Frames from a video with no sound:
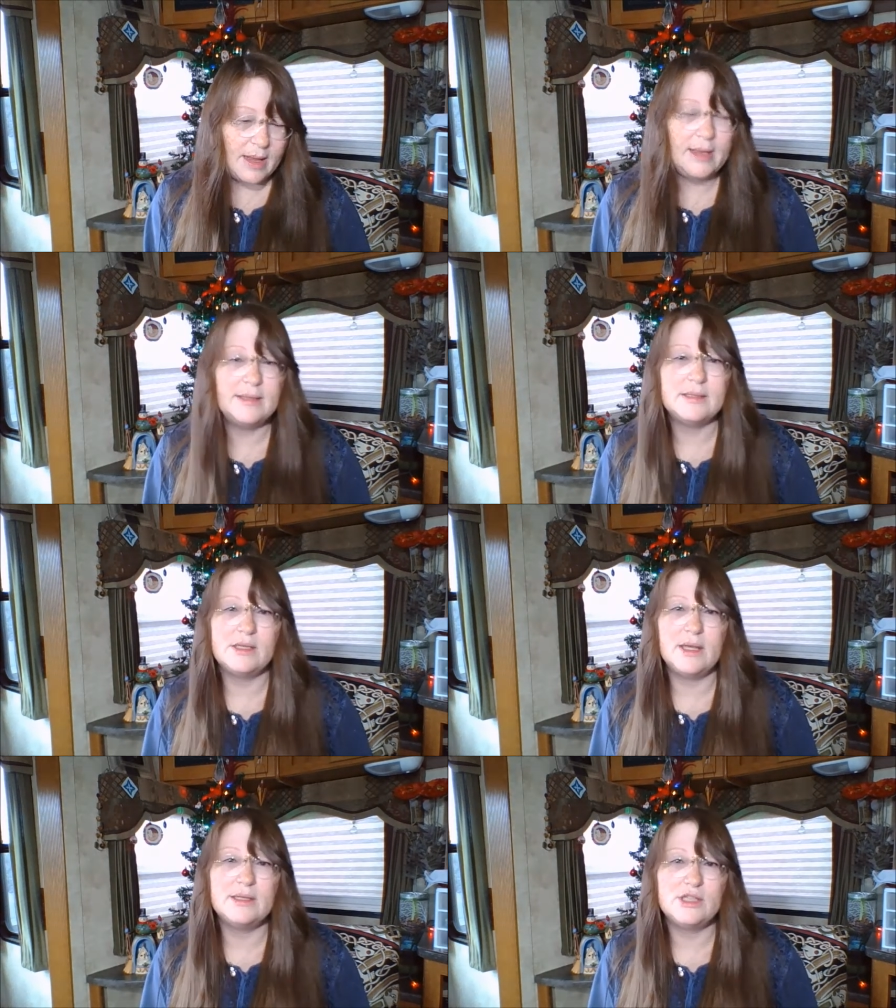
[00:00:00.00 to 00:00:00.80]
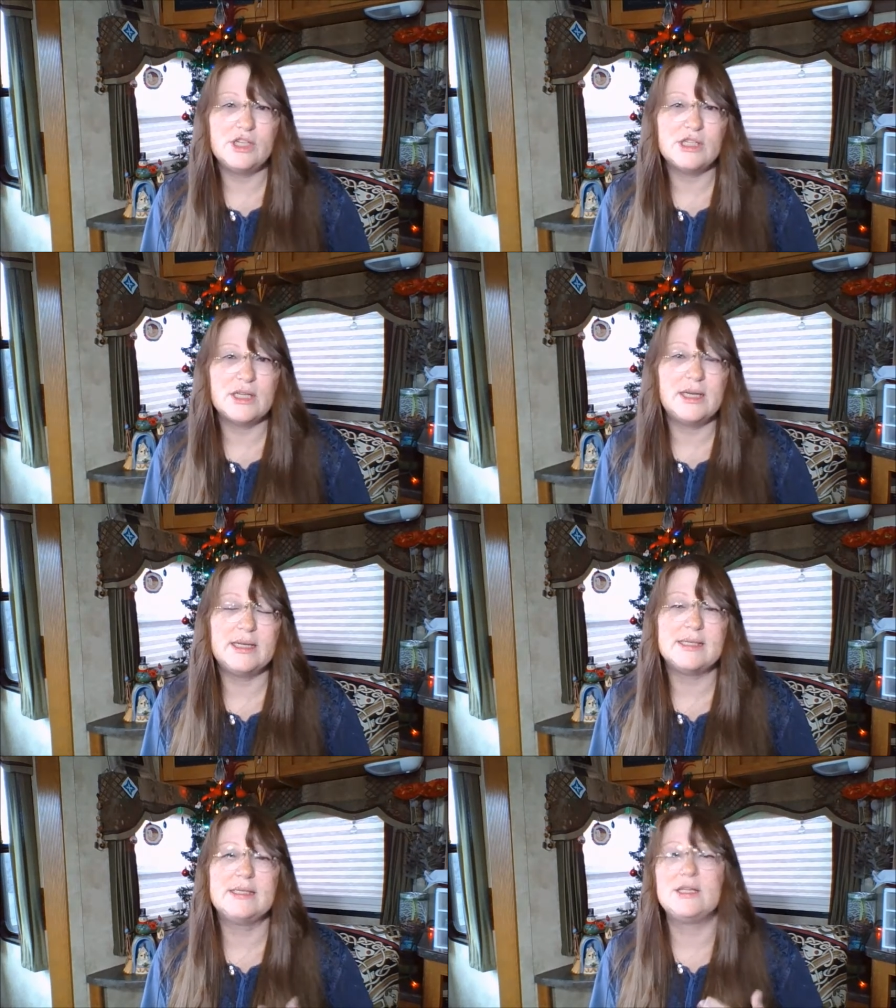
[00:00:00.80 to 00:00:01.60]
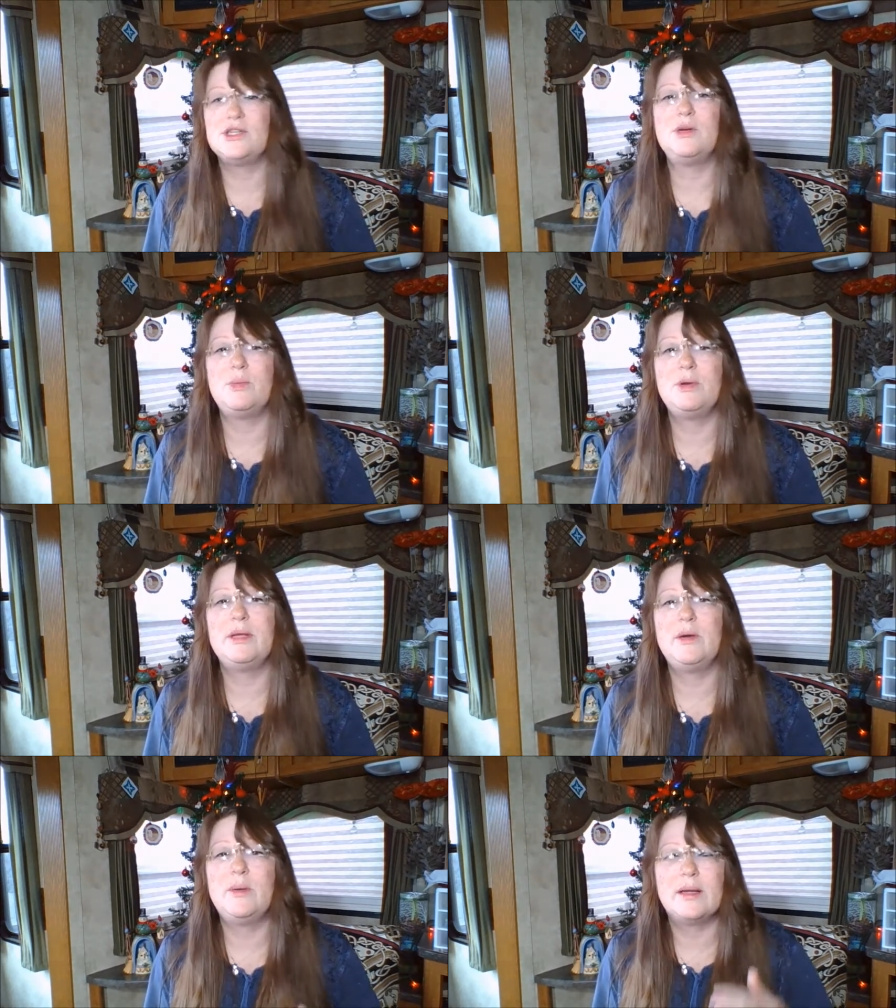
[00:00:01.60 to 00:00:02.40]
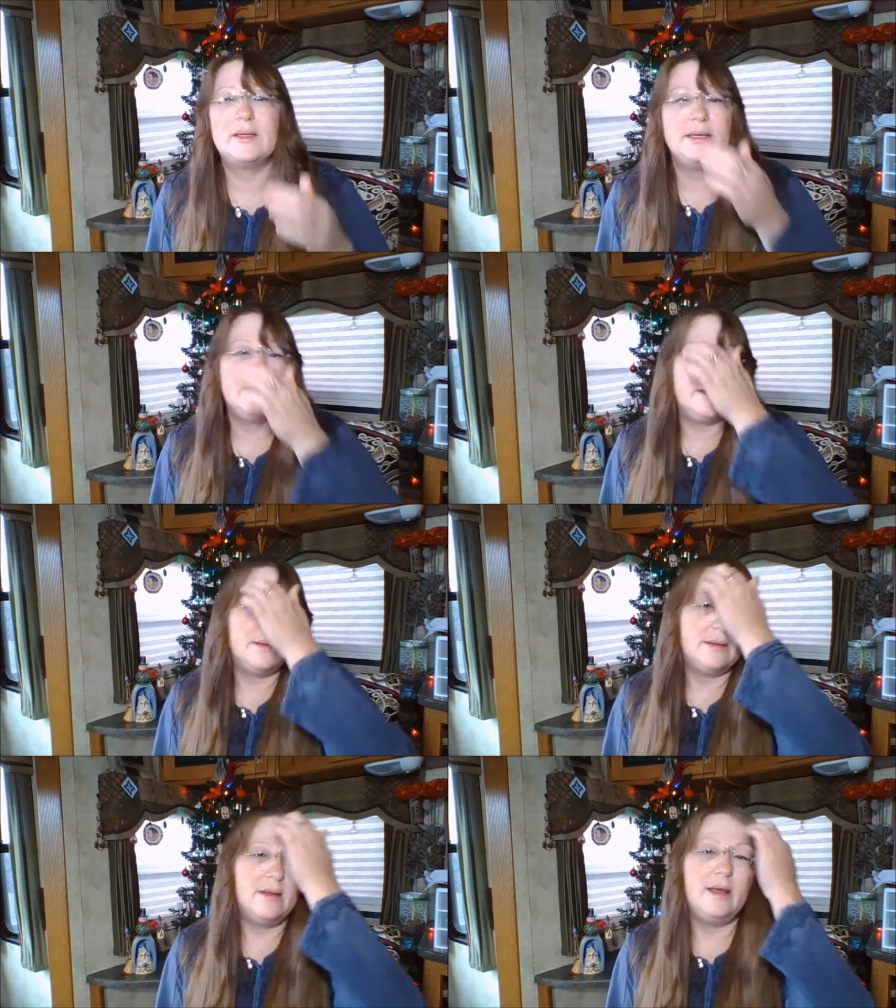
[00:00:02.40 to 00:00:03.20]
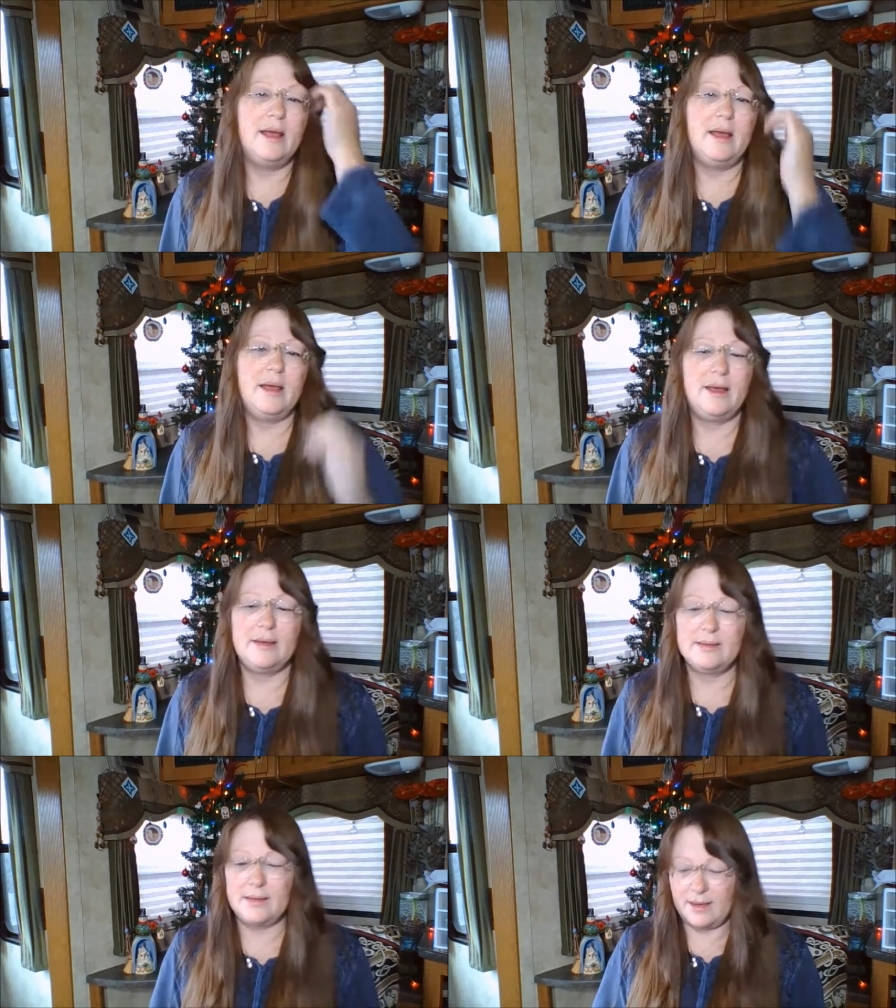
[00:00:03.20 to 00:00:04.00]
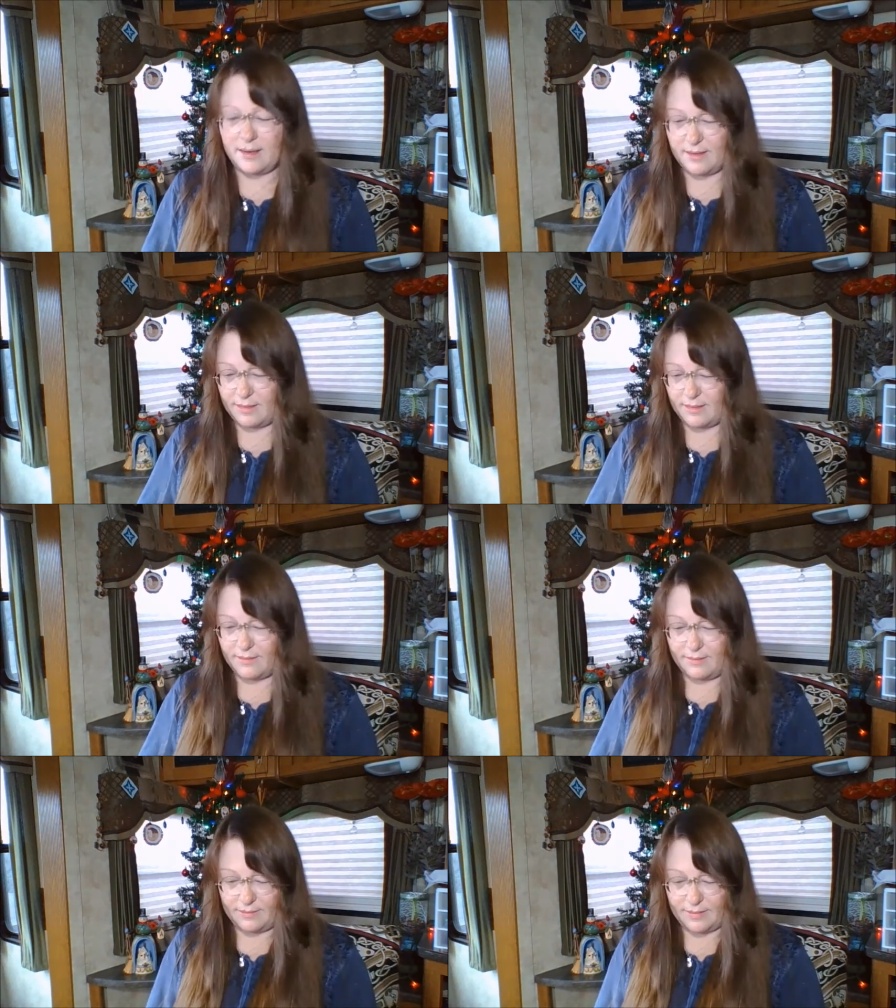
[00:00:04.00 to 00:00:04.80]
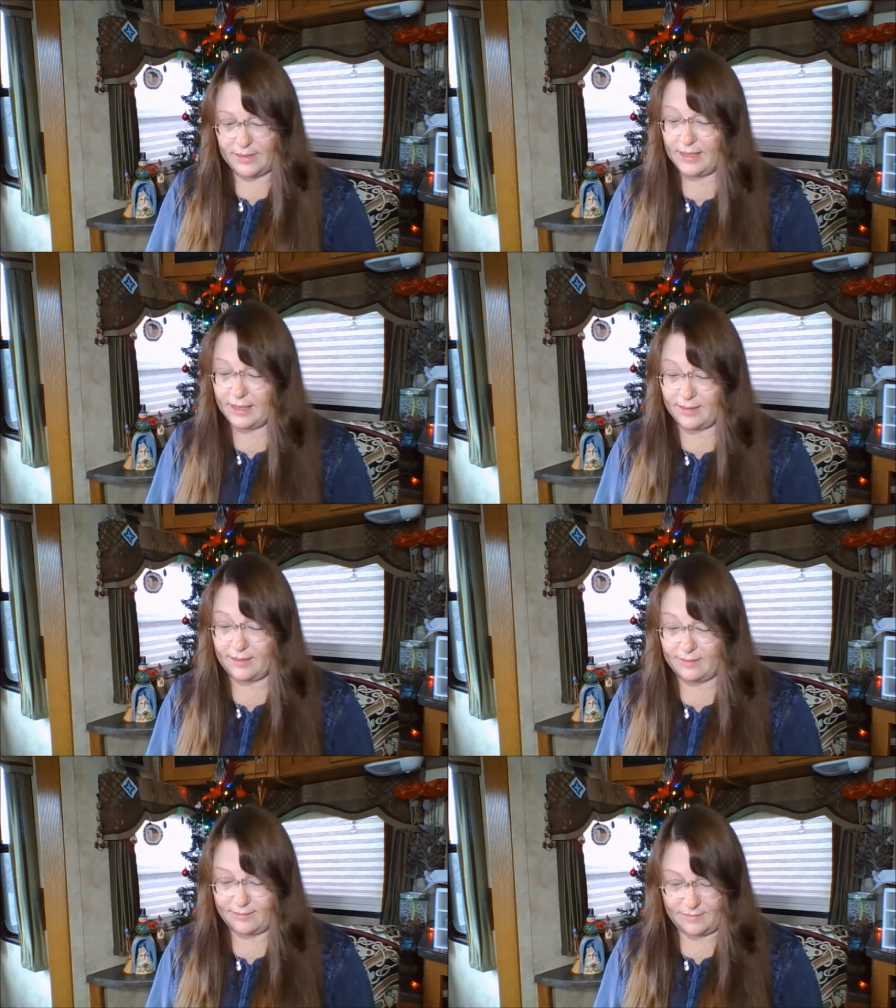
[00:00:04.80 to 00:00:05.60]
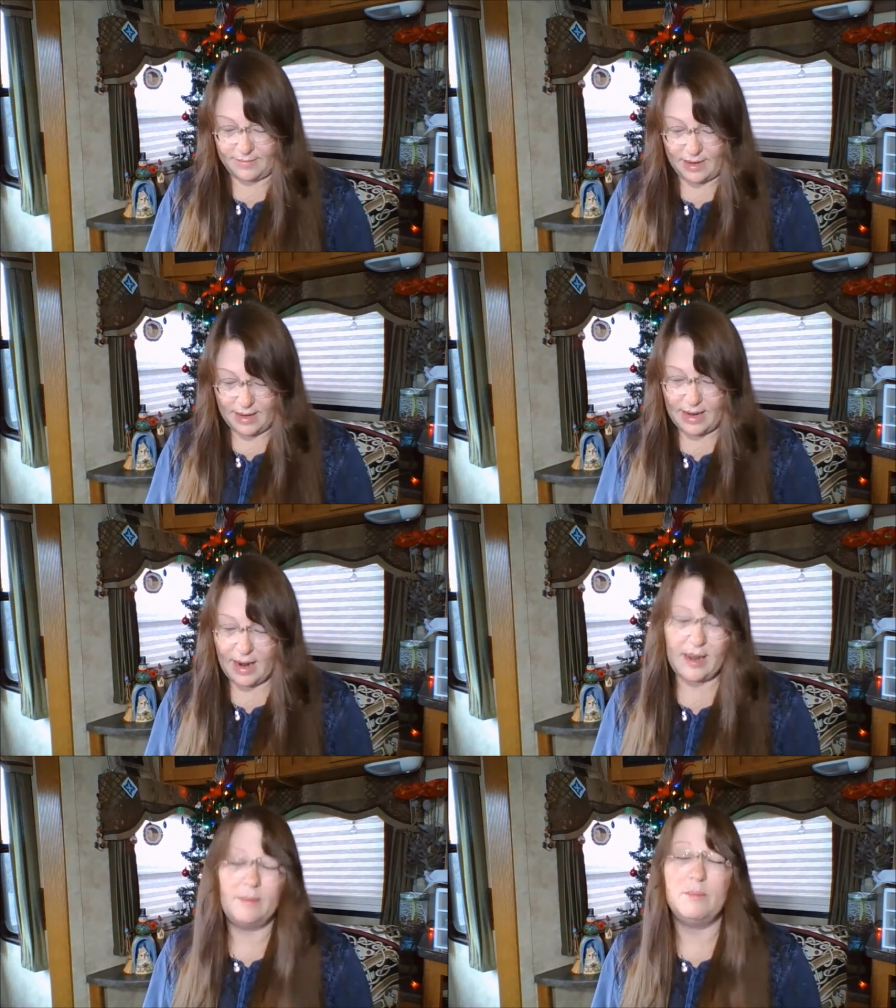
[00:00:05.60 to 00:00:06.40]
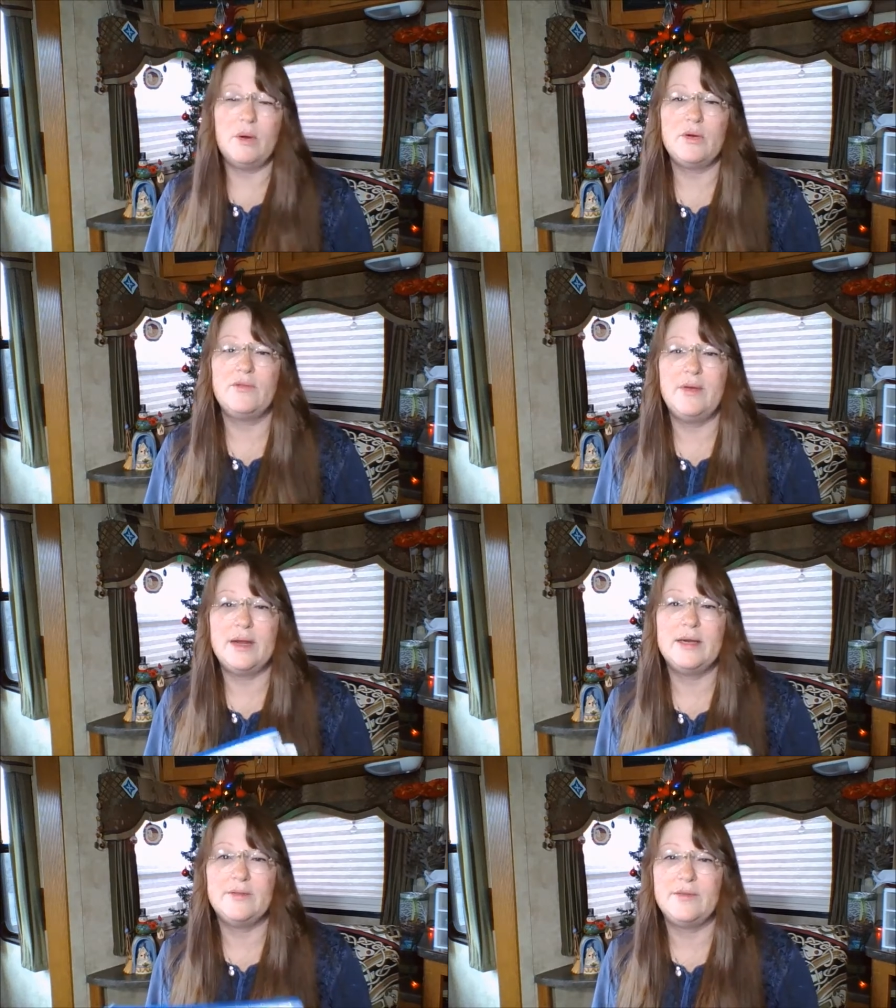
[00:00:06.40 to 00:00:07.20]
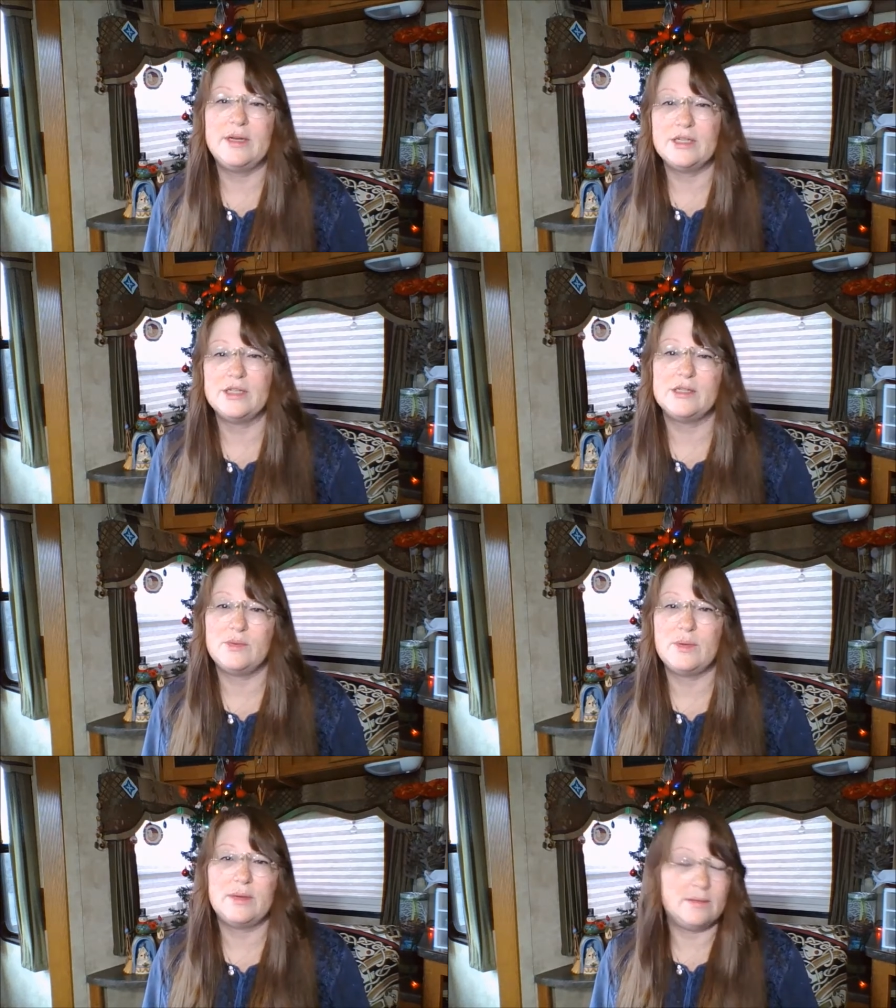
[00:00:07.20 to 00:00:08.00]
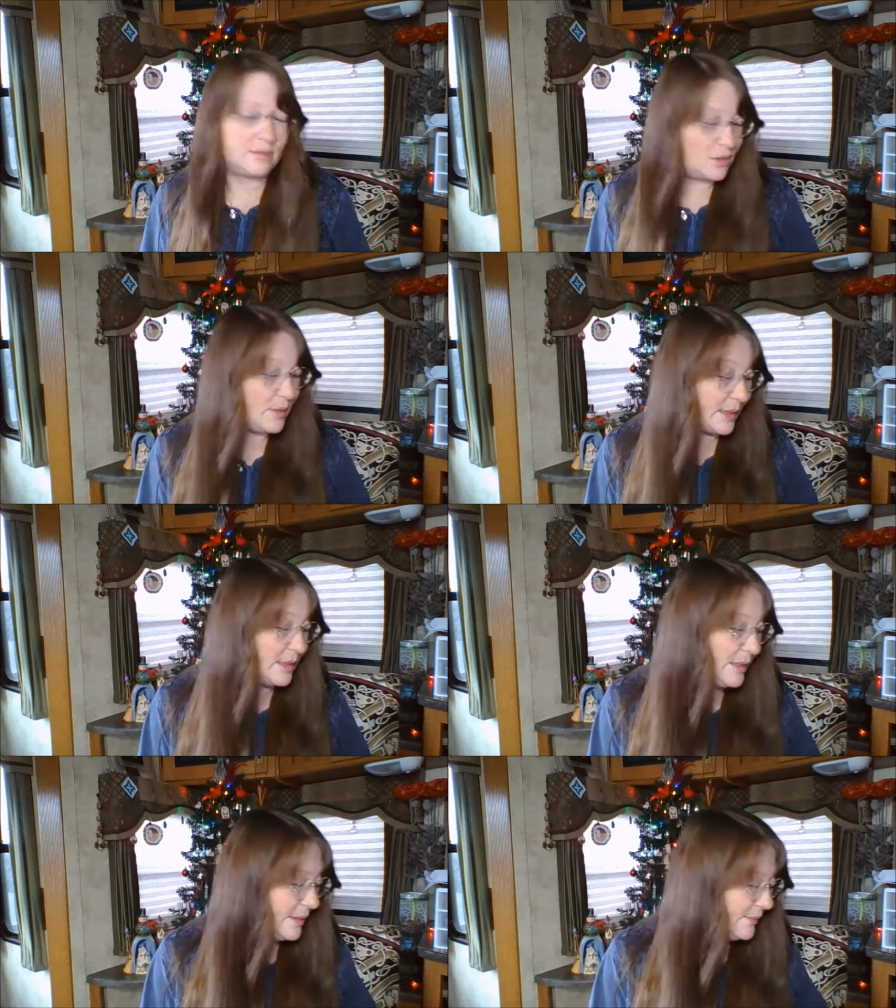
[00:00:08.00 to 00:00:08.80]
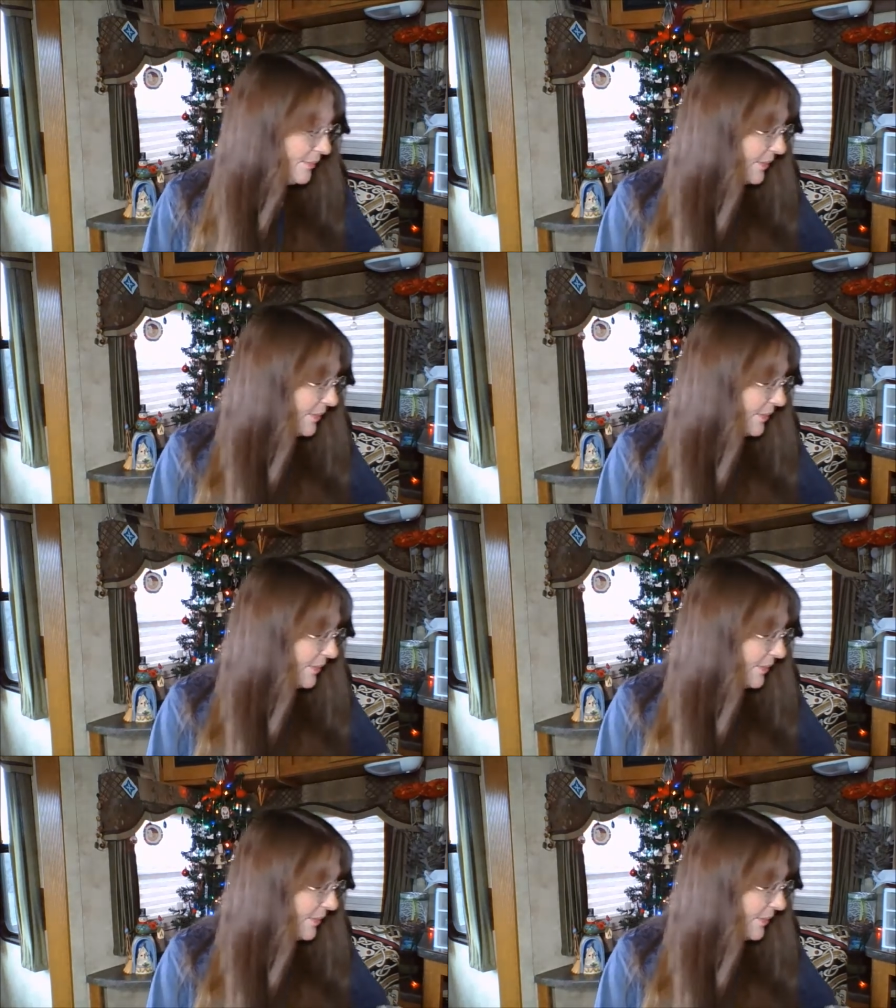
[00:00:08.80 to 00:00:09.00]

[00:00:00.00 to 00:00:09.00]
It's just going to stitch up really quickly. And yeah, I'm motivated to finish this one quickly.